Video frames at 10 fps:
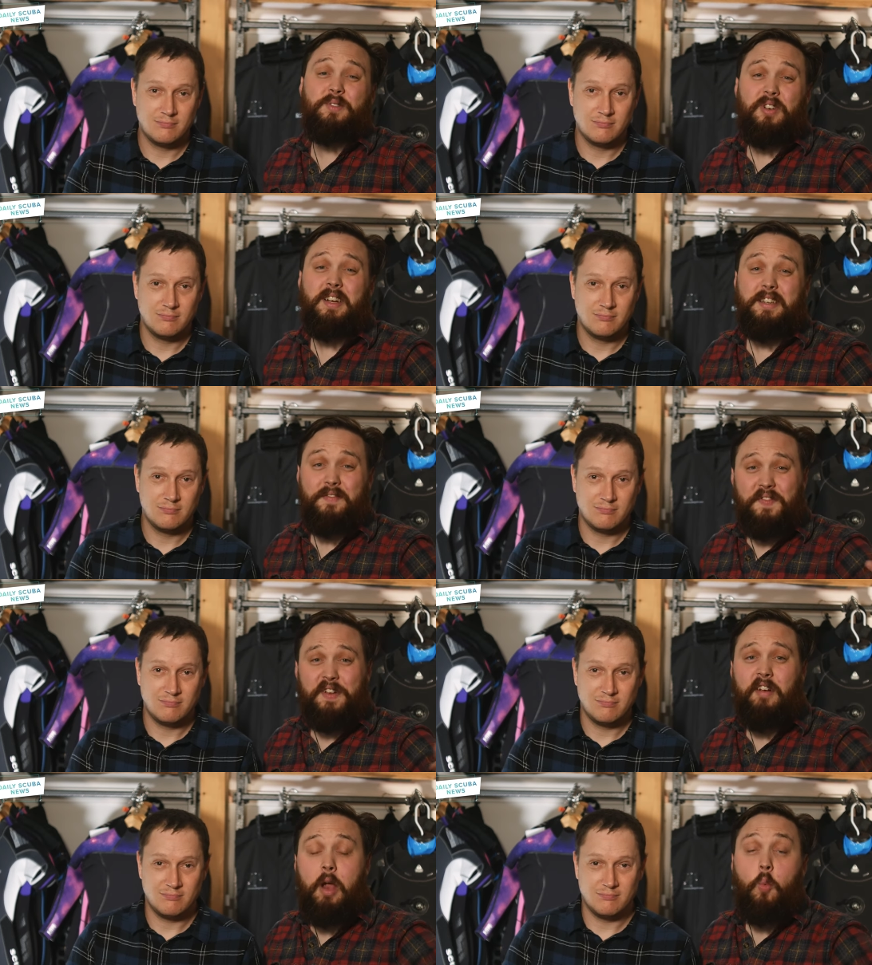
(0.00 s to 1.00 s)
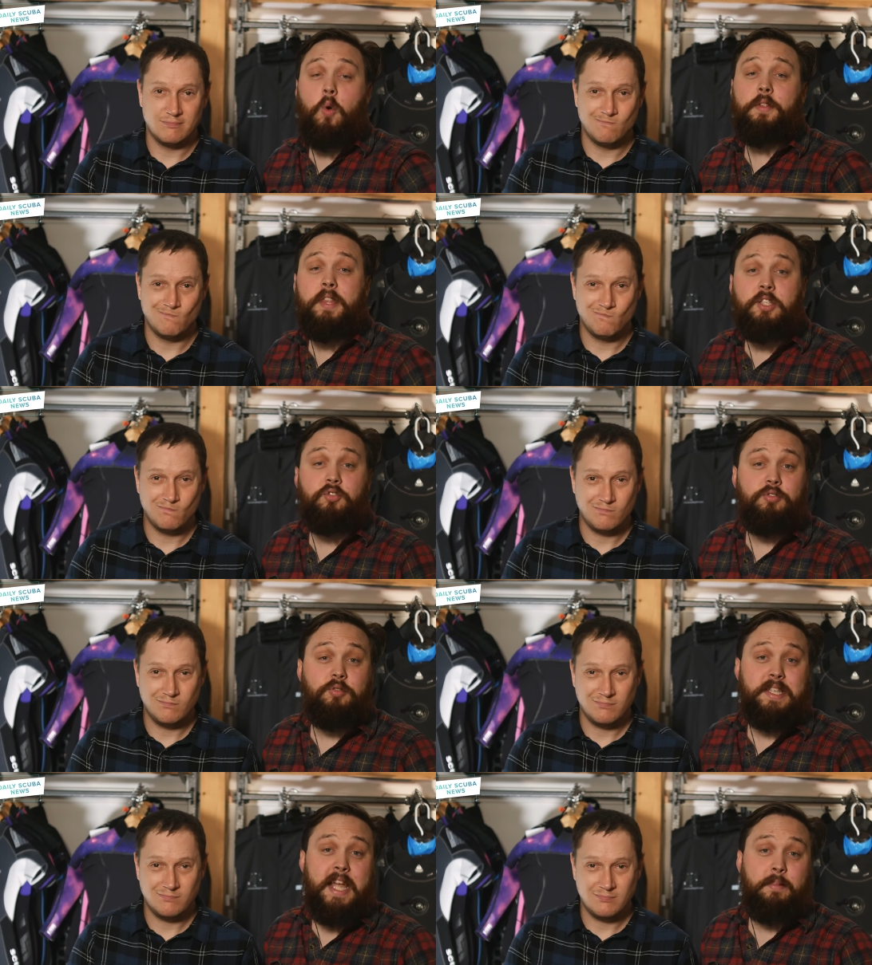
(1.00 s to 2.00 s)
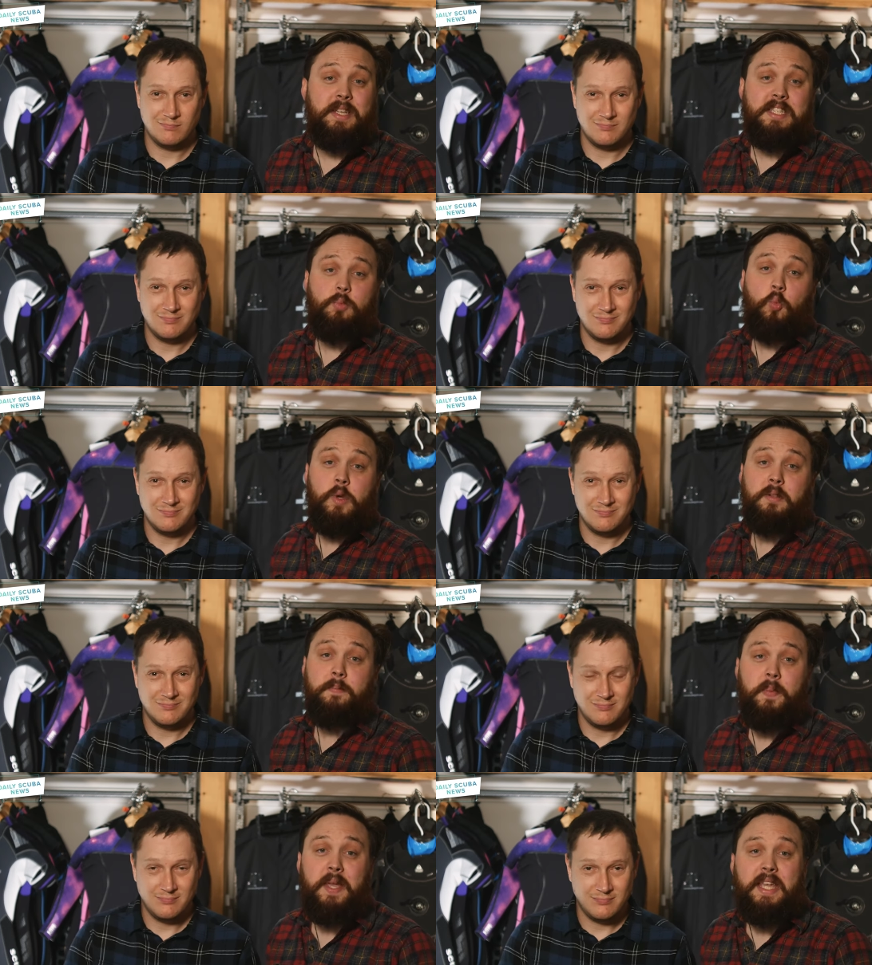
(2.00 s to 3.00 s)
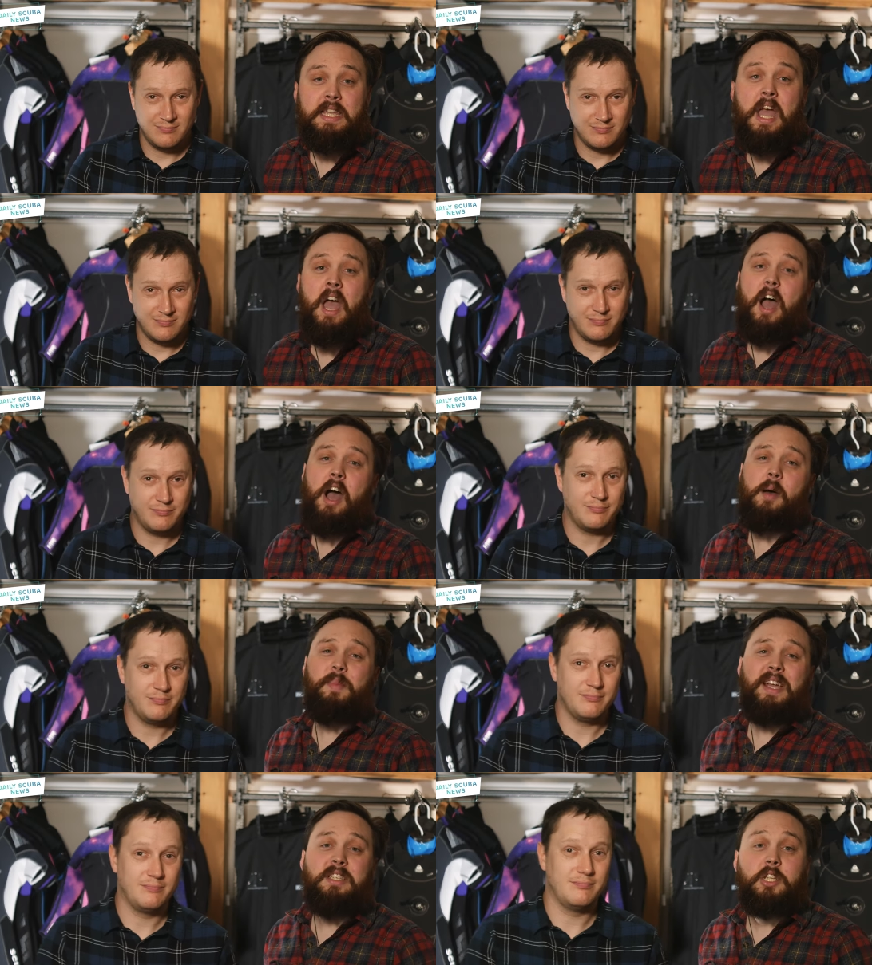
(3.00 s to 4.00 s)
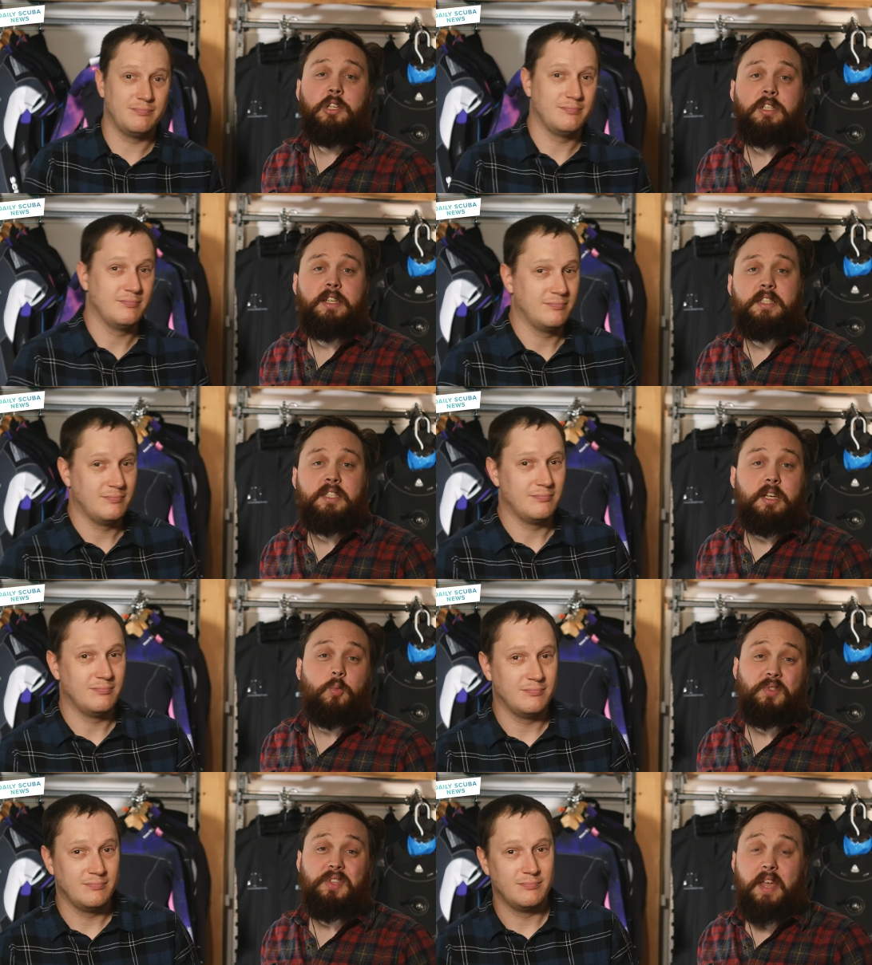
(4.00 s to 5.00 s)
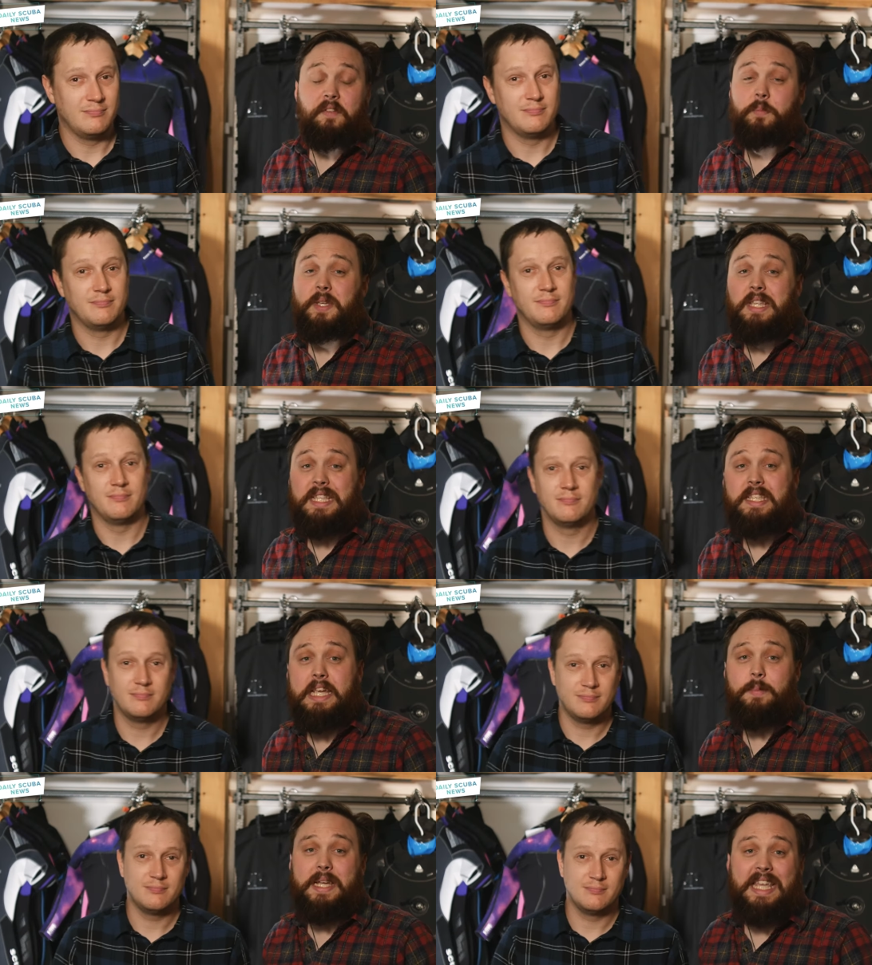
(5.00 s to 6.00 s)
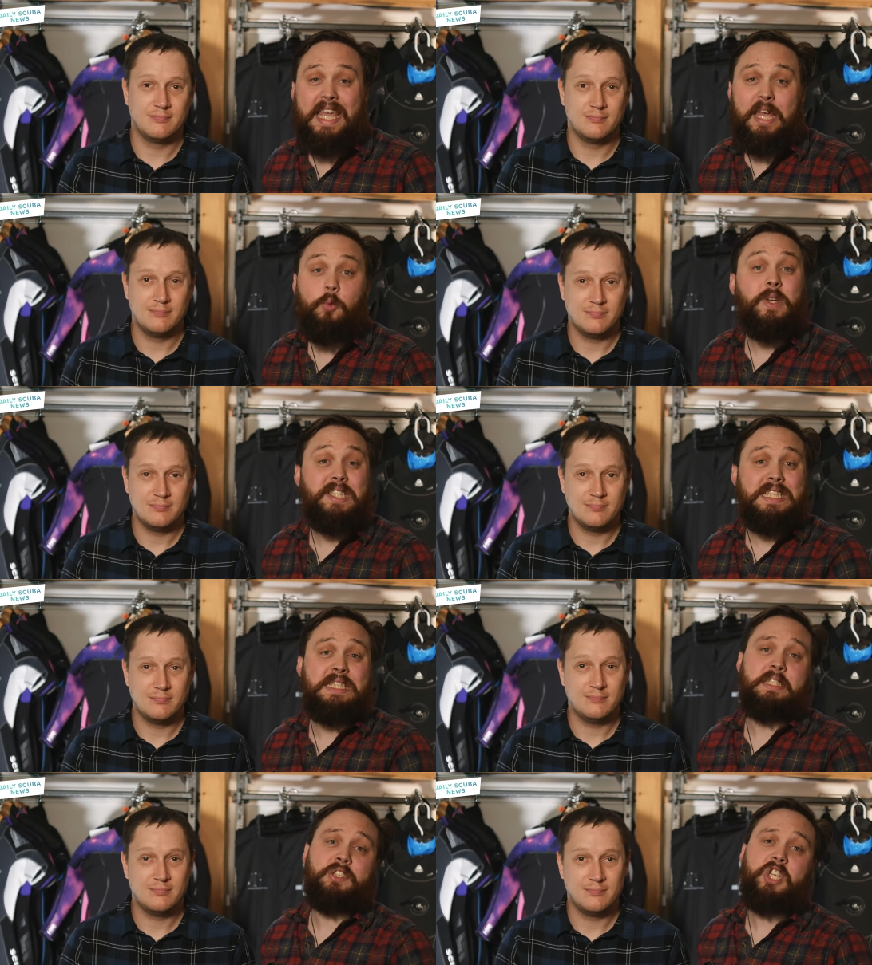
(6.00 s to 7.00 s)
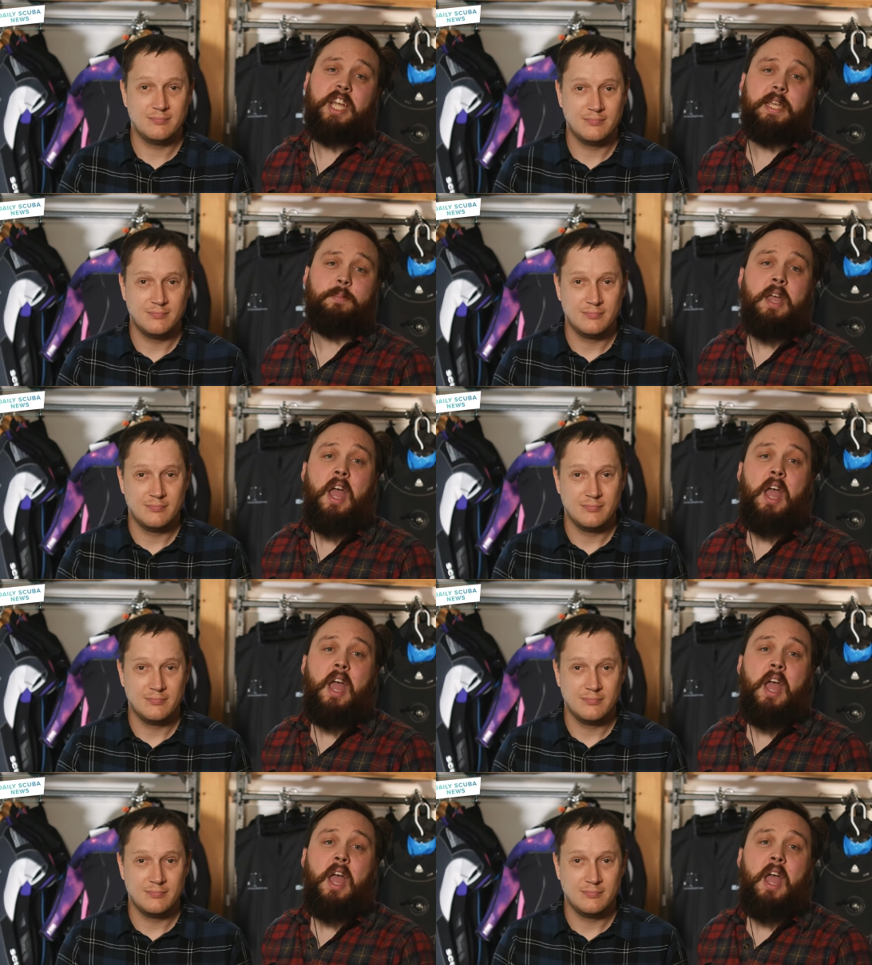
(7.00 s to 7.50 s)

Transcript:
Speaker 1: trying to figure out what the true damage will be. Um, it actually looks like the site will never be the same again, which is a shame.